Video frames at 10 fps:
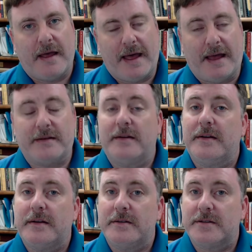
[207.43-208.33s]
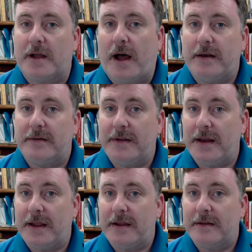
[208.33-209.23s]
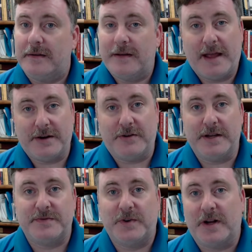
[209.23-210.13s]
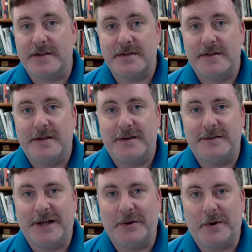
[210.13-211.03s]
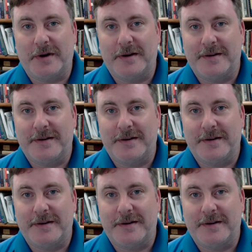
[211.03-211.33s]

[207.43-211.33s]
at scottdenny@graceforus.org.